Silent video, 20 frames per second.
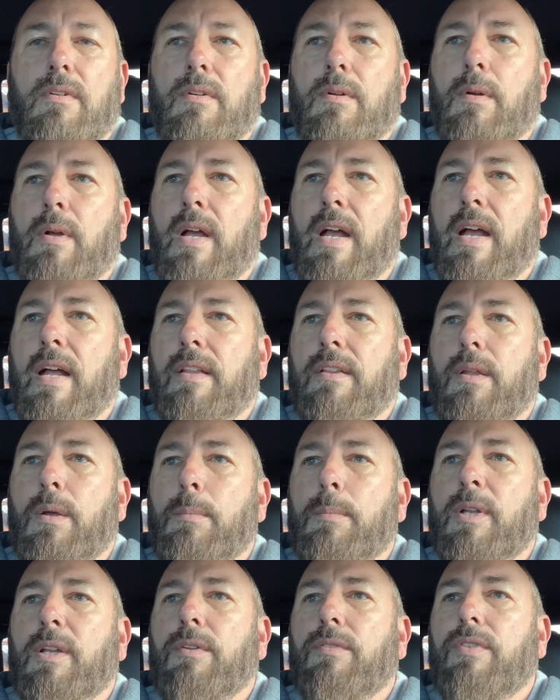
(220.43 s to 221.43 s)
add
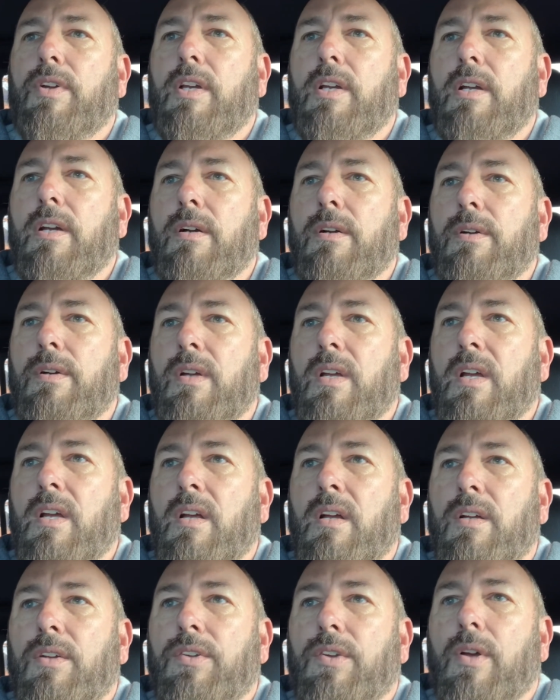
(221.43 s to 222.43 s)
them in the video.
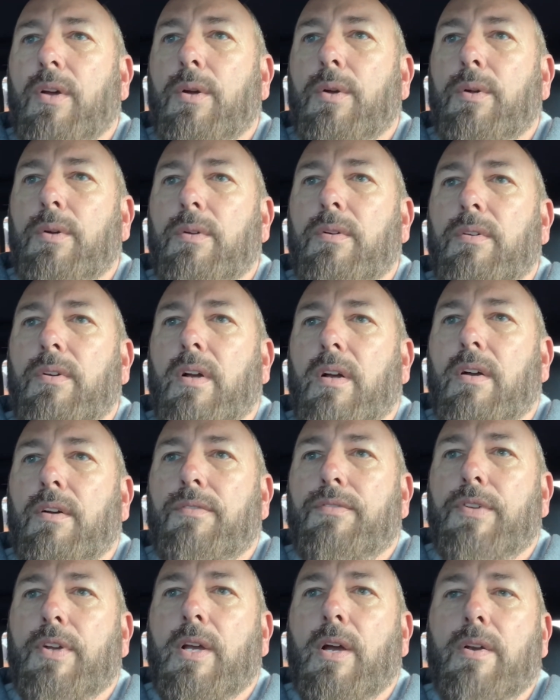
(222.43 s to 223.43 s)
So
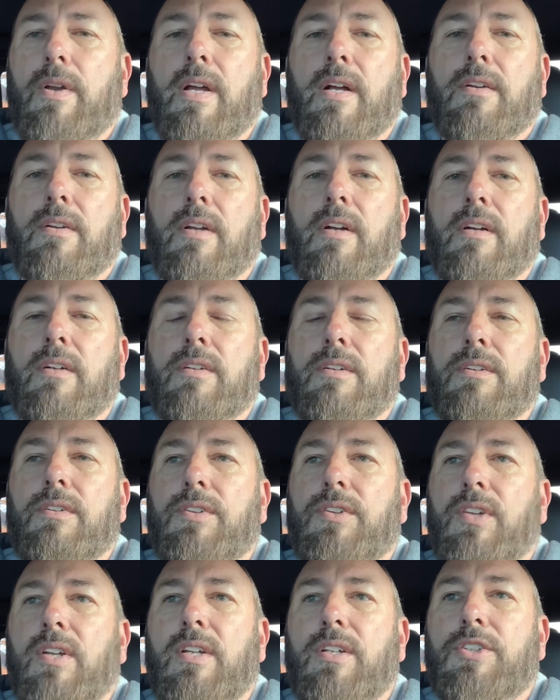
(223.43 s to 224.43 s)
if you go down there,
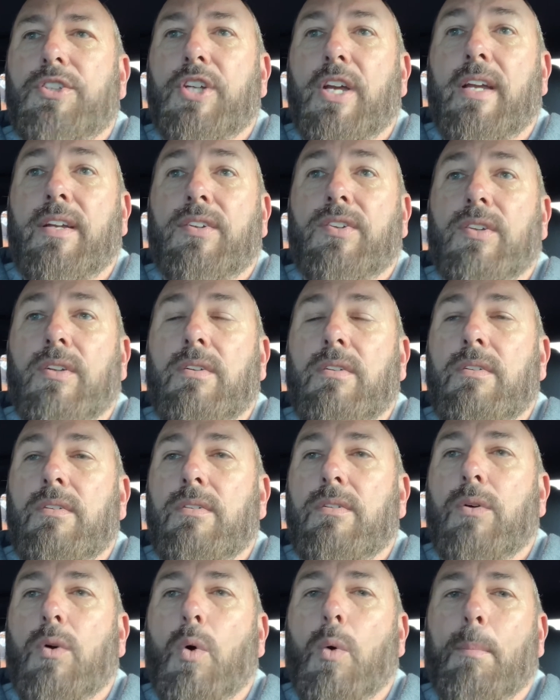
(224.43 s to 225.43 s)
see
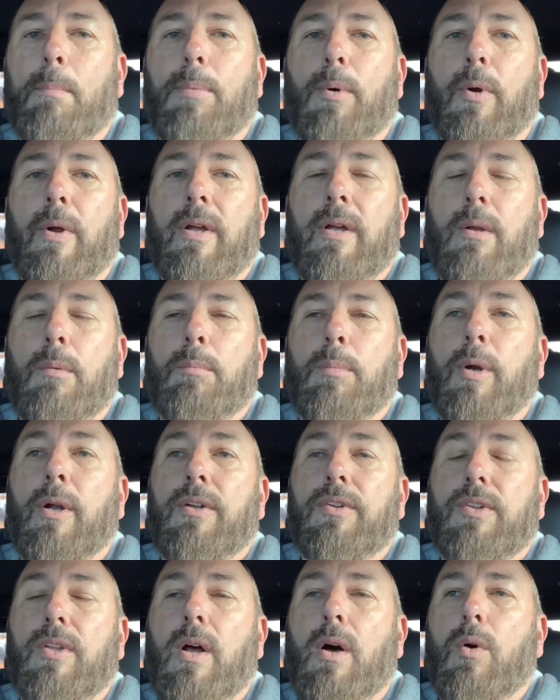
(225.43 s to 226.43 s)
Jason or
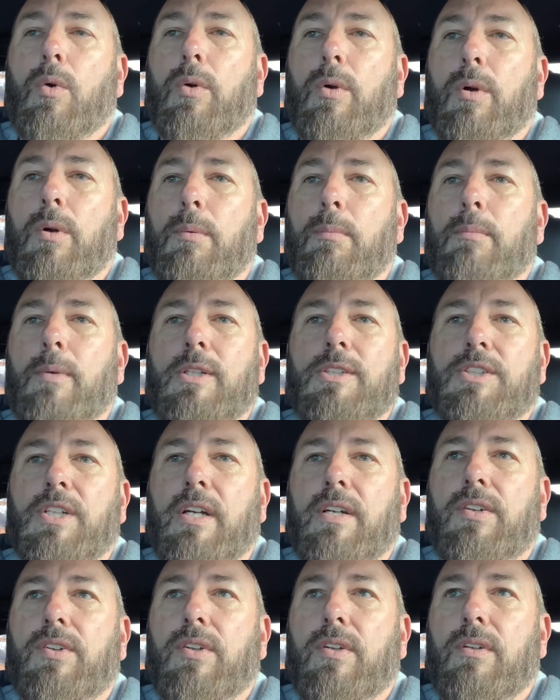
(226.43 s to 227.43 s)
Britt's the owner, but
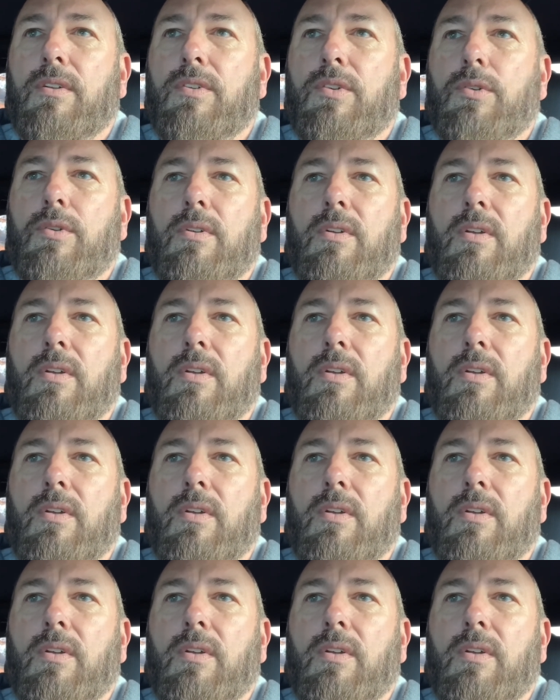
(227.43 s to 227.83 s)
Jason's